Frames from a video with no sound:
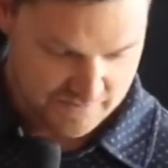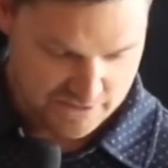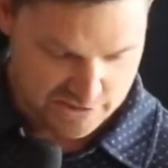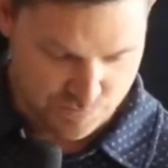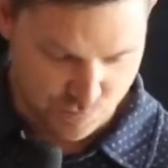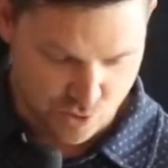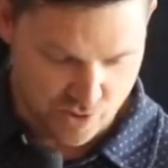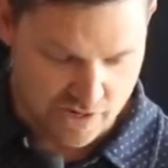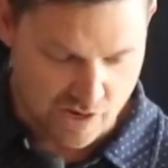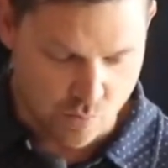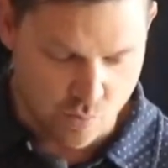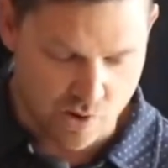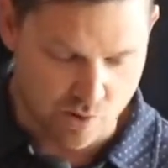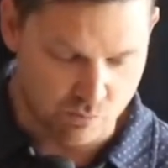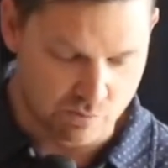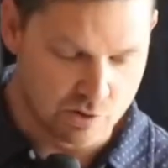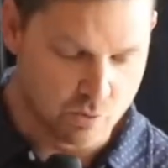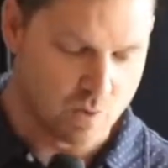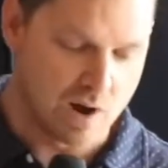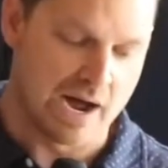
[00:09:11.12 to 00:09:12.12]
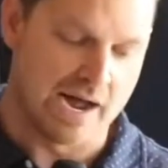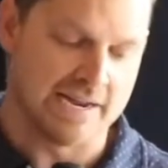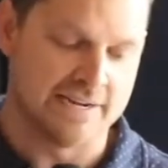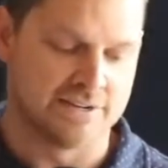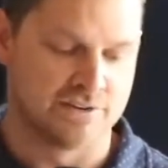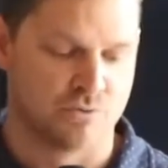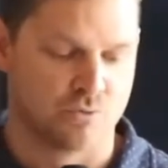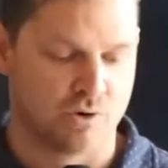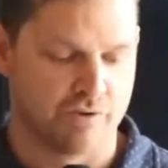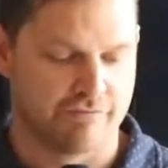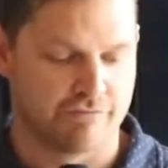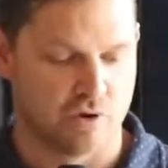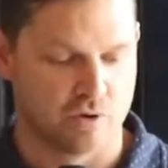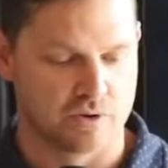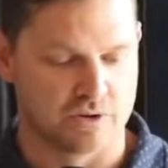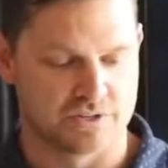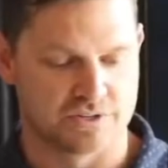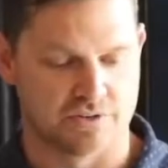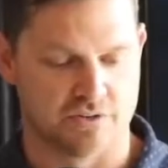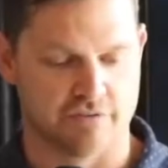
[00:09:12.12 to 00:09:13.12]
This morning, I want to rewind and
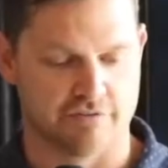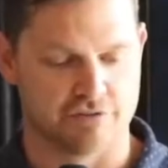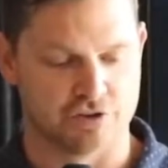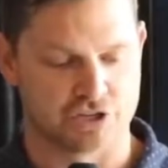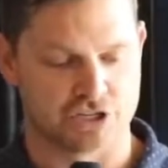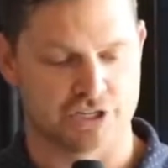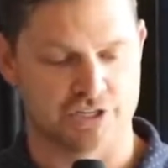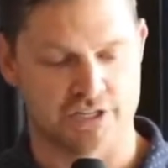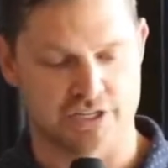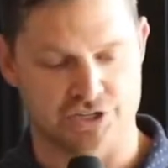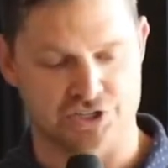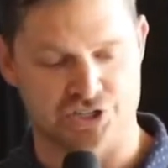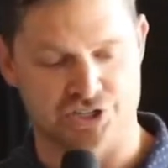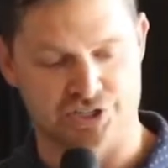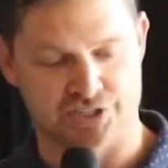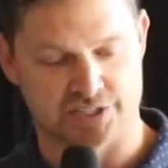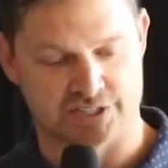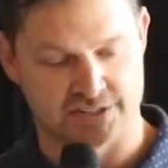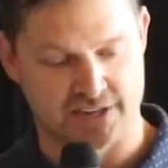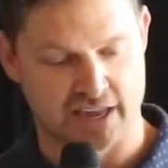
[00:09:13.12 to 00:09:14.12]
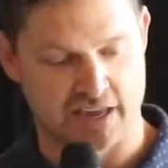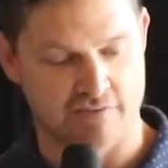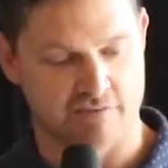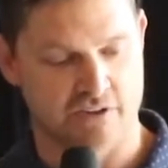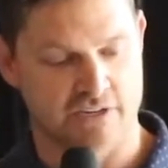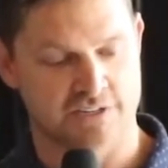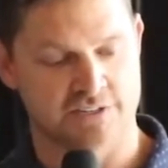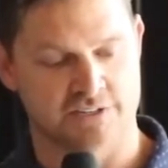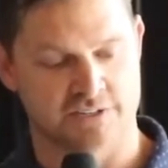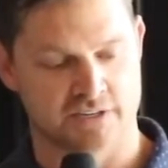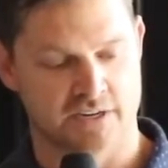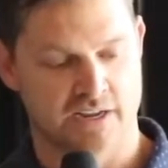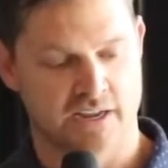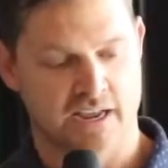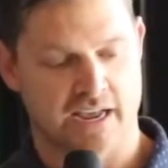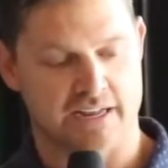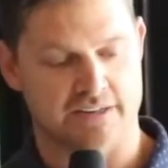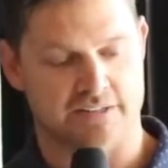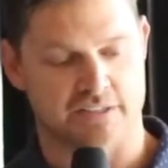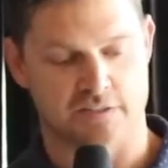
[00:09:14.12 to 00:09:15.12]
refocus on the vision that Jesus gave us
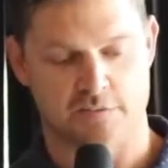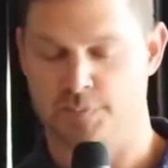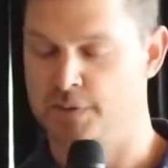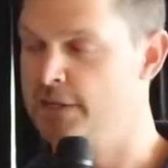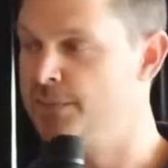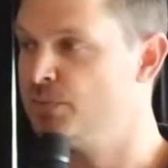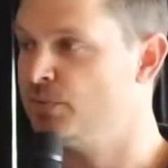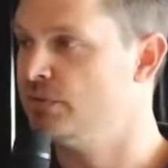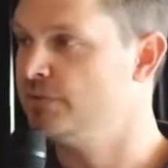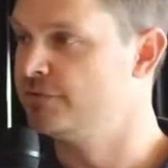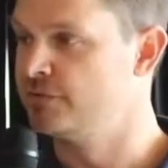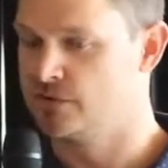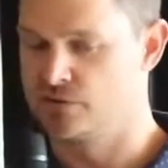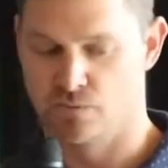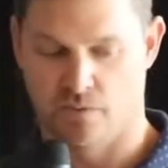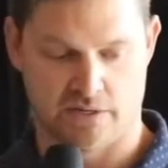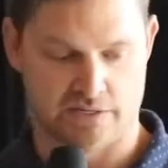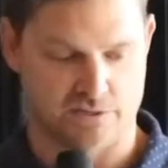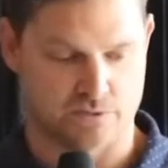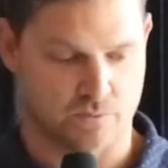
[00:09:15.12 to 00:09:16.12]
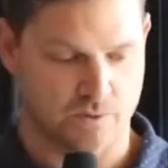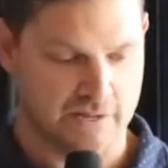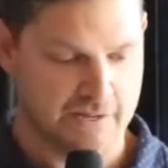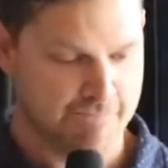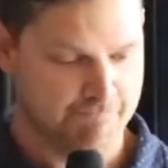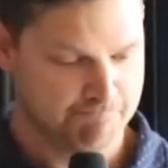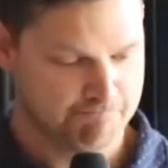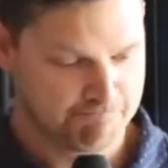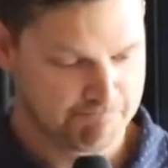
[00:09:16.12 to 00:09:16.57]
as his people for 2020.